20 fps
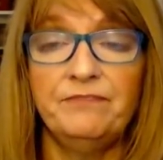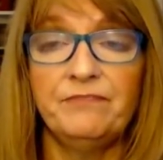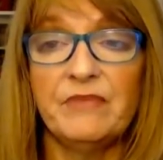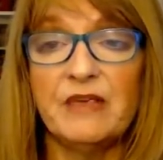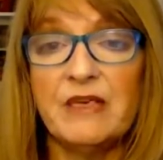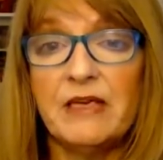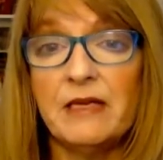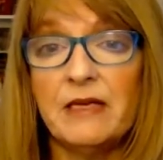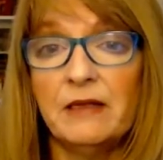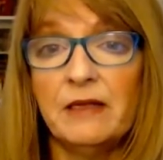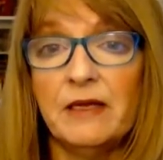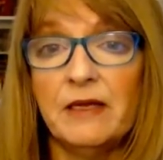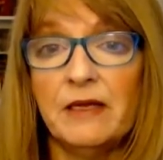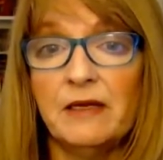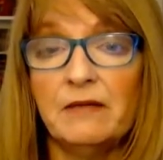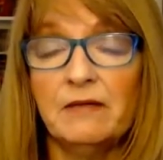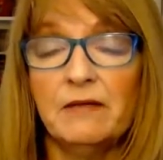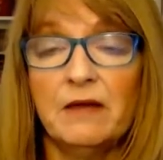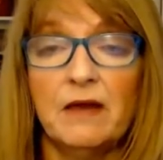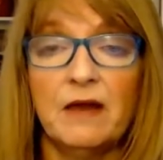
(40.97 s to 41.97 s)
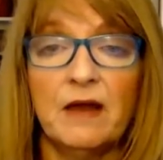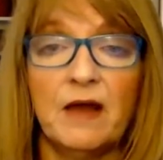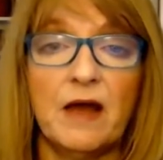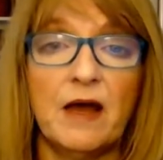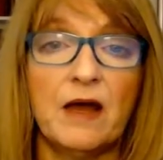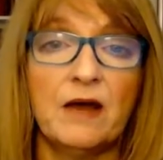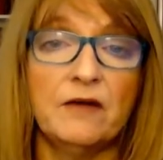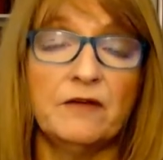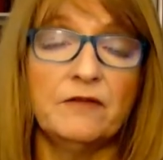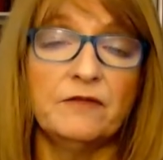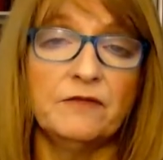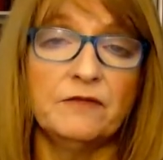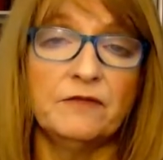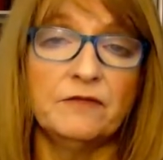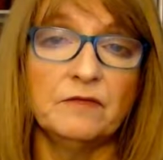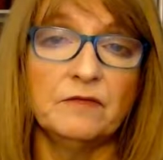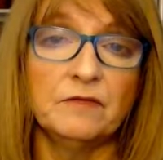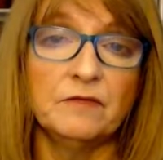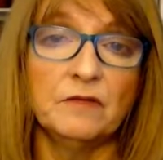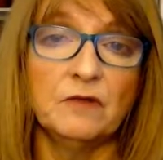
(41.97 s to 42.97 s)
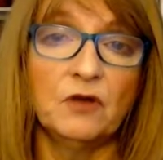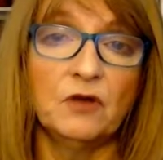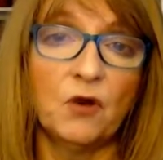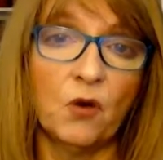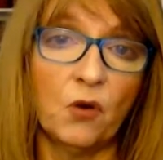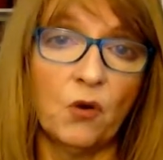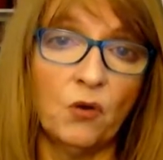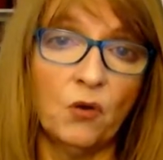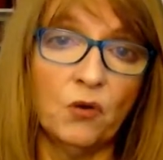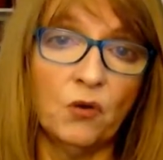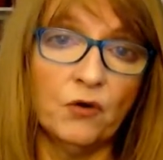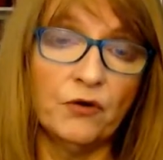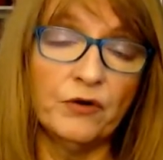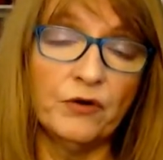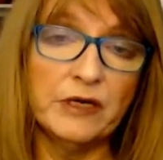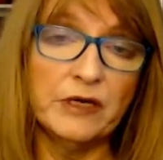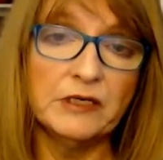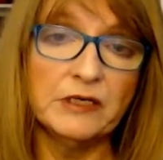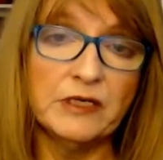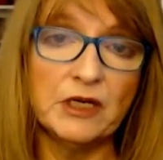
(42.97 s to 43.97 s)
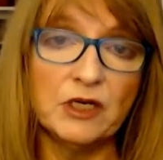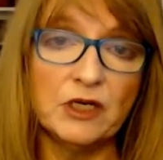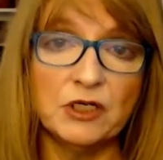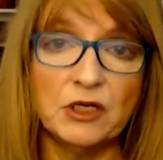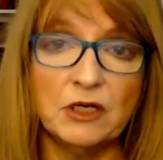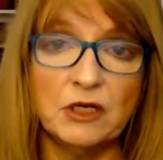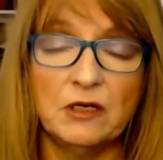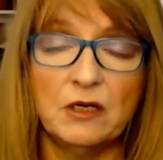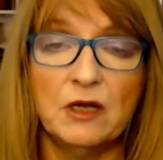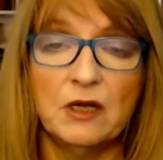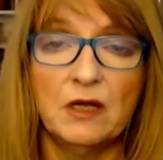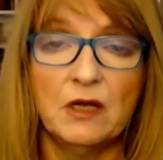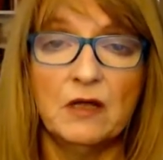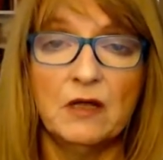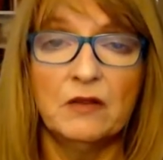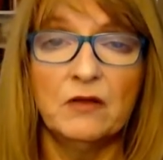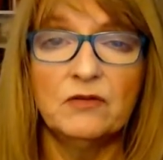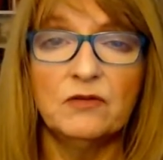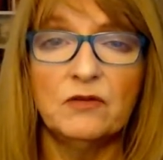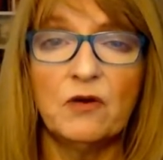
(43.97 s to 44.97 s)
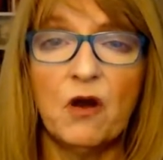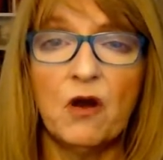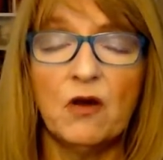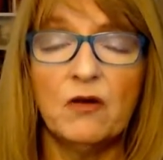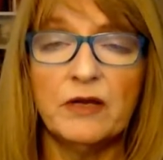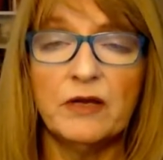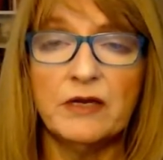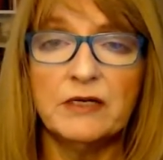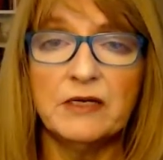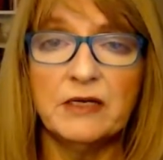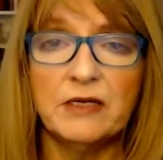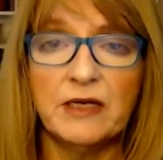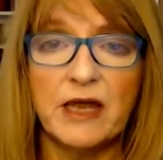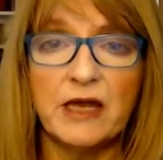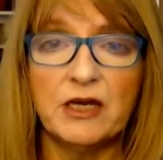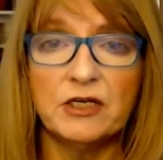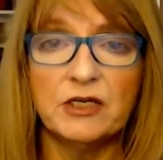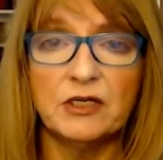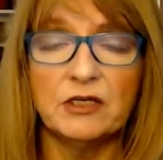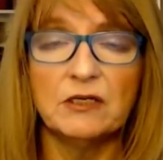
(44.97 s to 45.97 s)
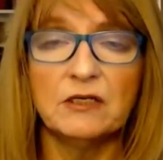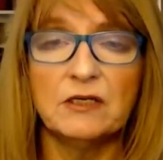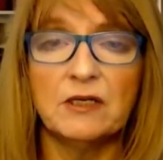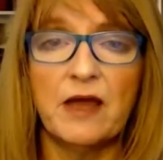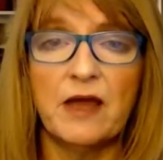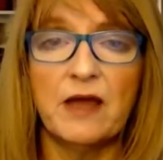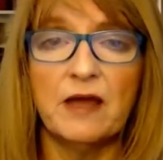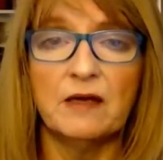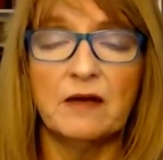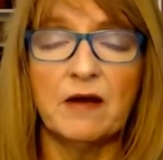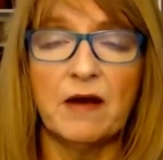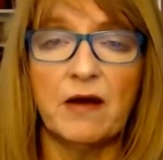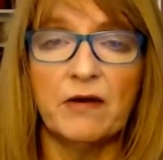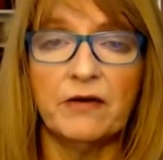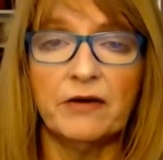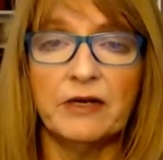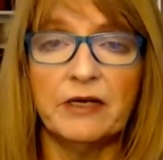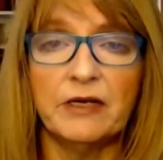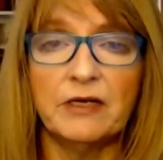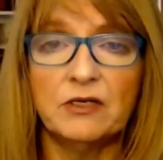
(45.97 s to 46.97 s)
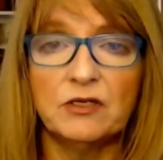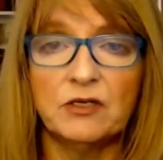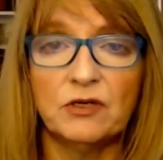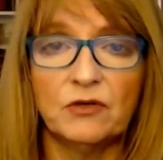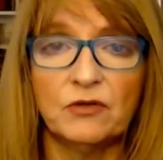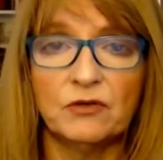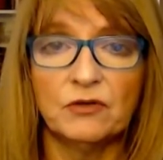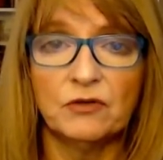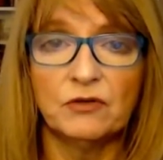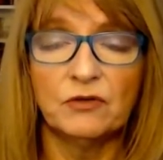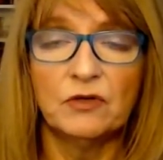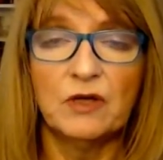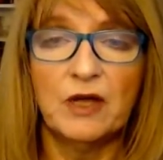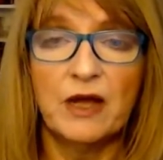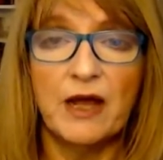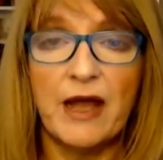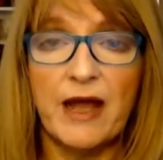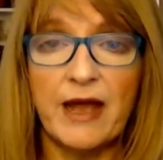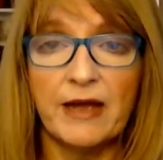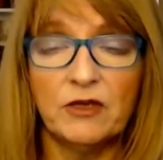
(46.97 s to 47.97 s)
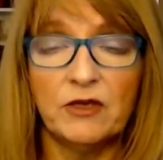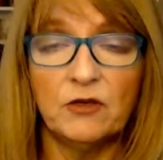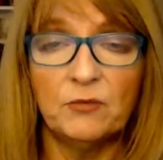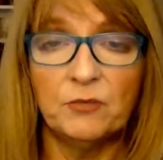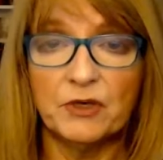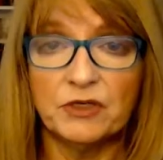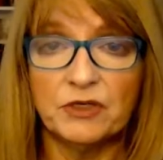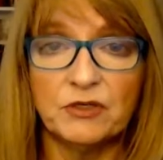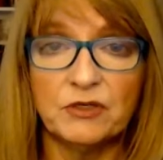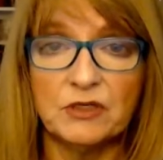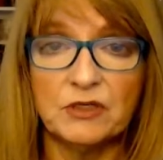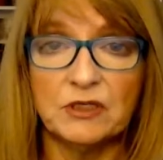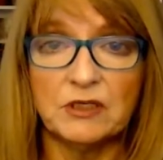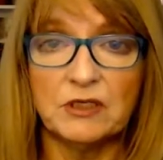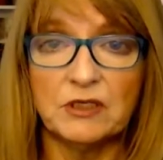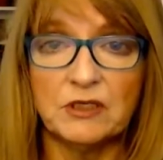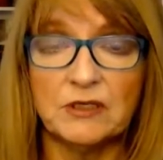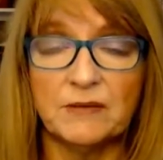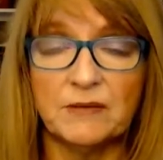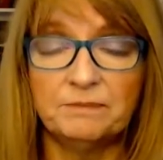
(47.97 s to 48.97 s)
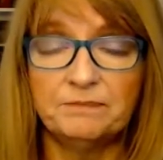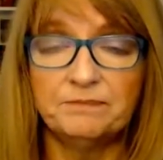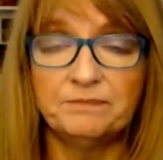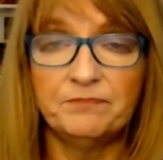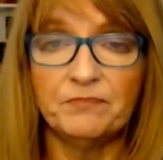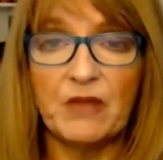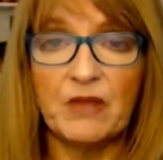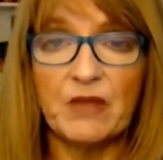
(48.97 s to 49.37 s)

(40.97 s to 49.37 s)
healing, of goal orientation. Those are all indications that our internal acupuncture system